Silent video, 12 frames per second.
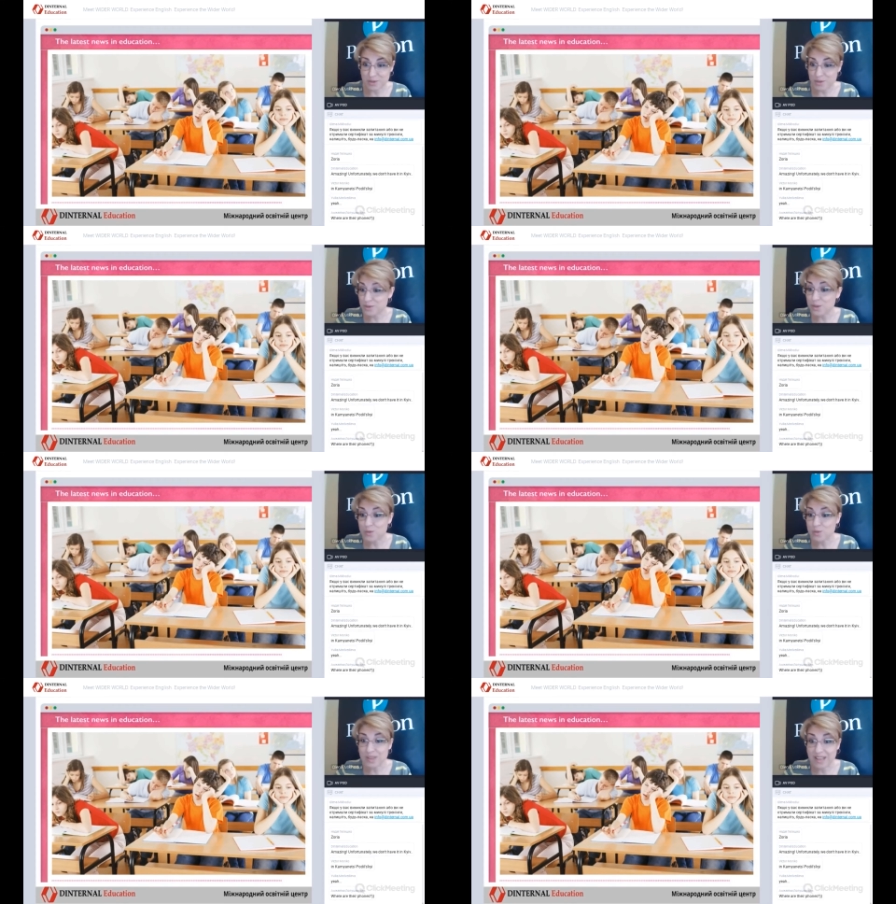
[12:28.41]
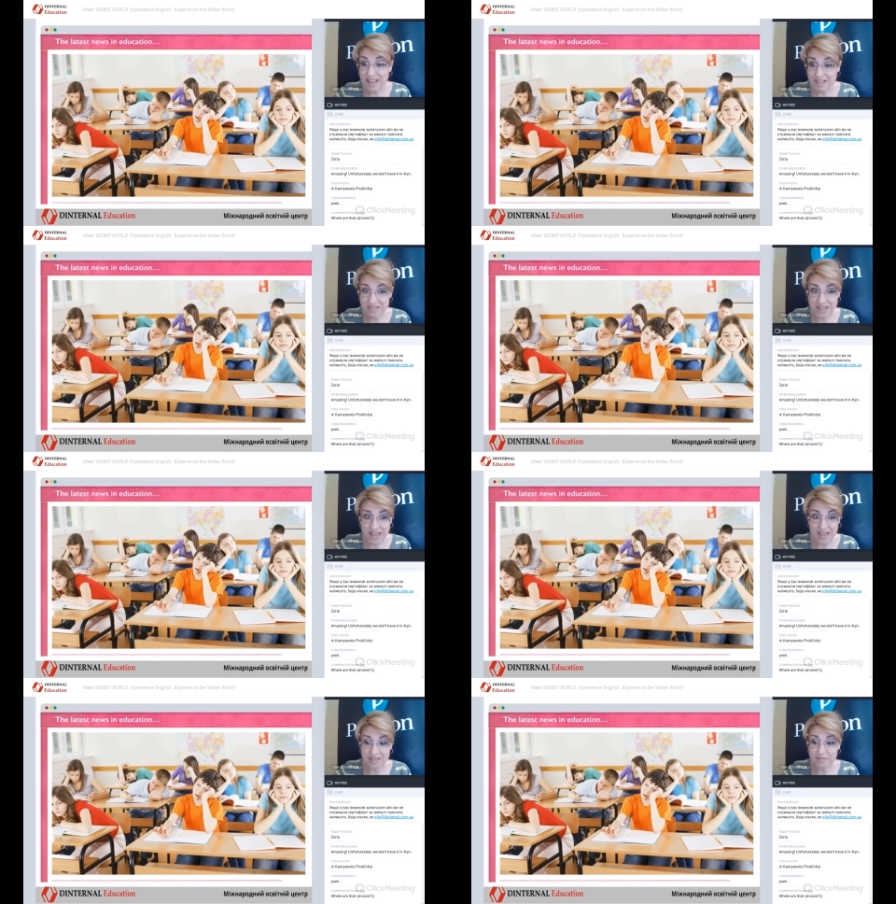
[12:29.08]
Students would love
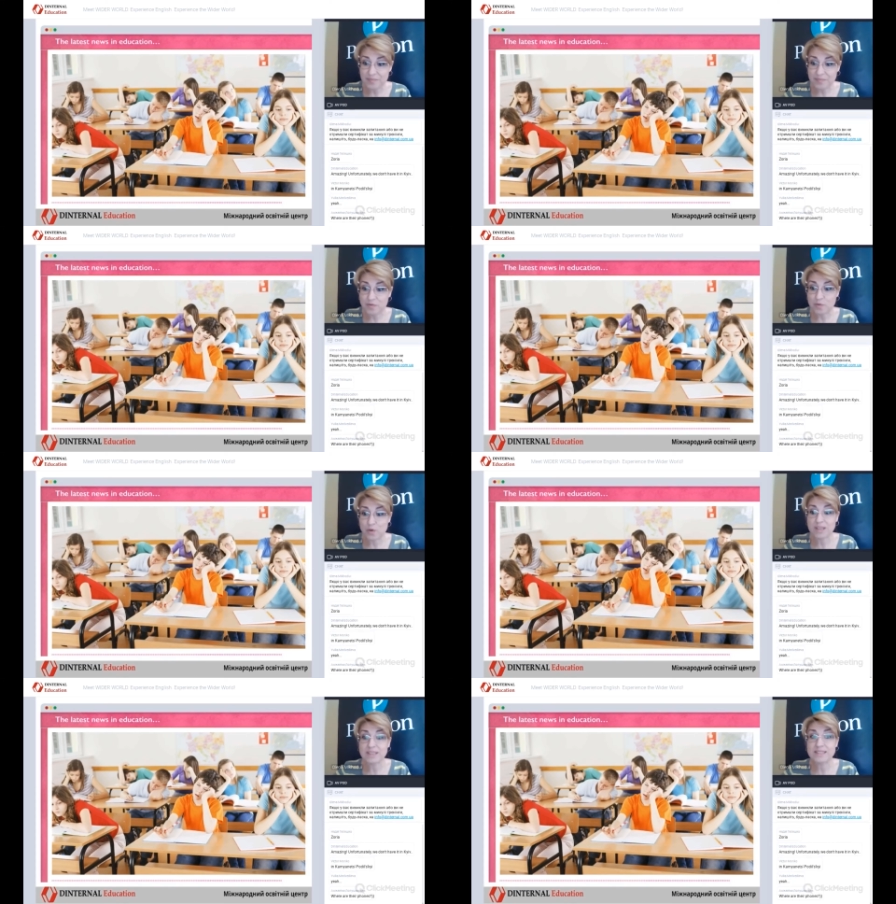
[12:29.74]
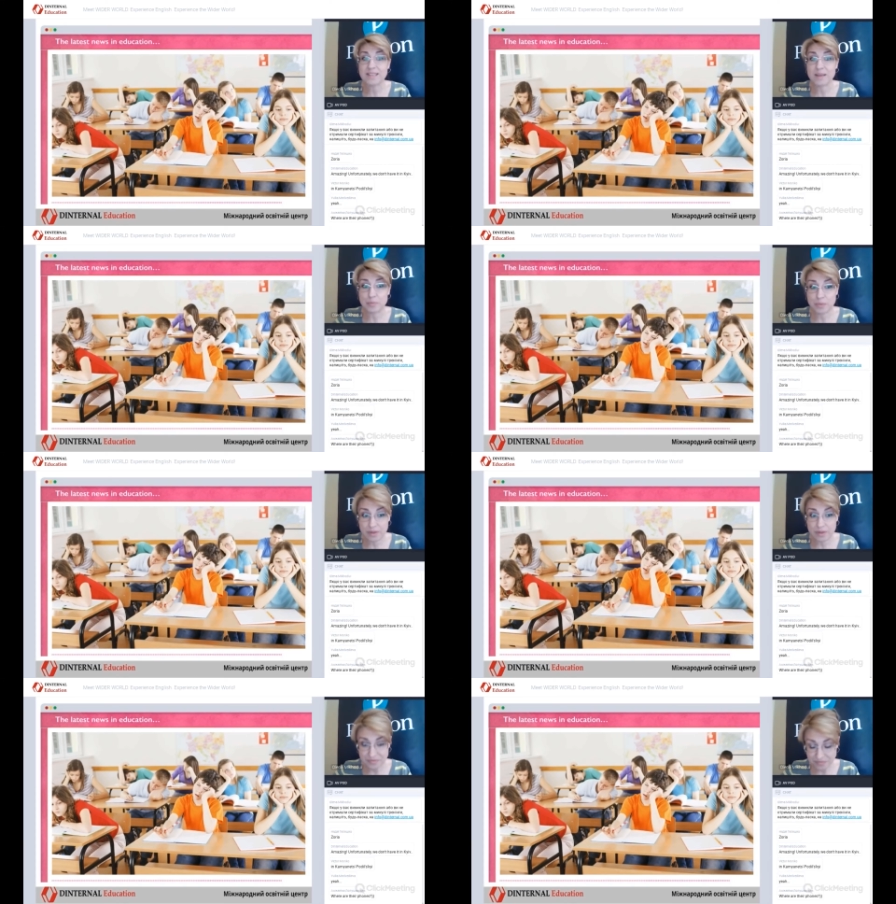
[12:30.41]
that. For
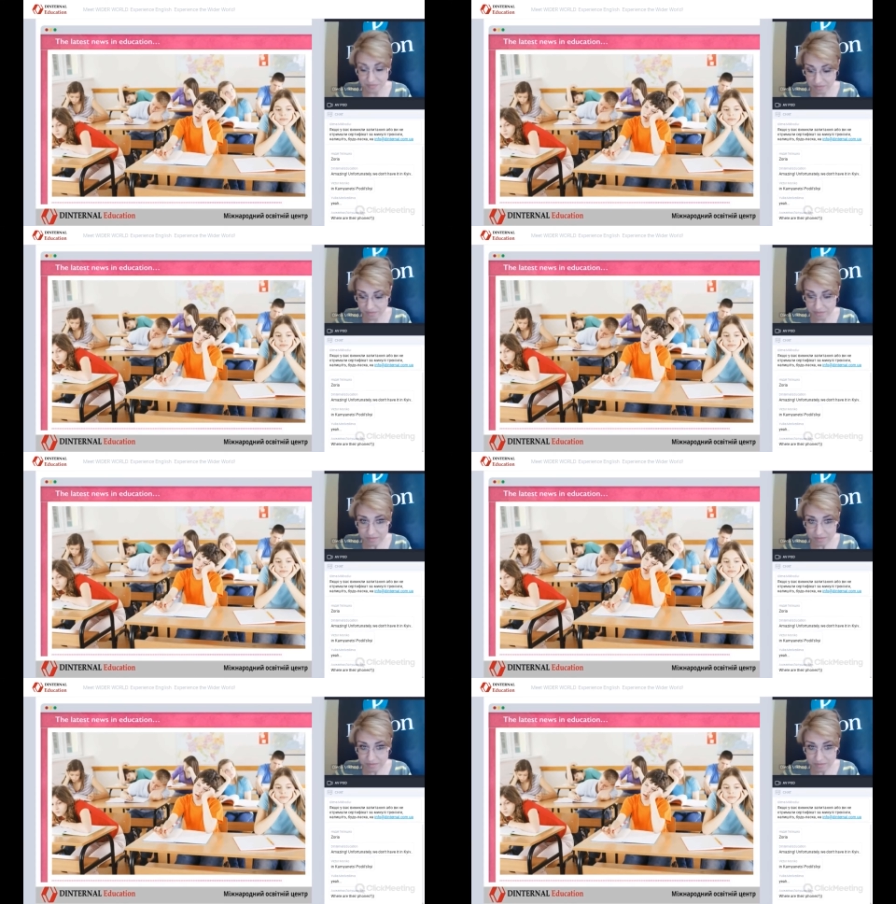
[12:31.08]
example,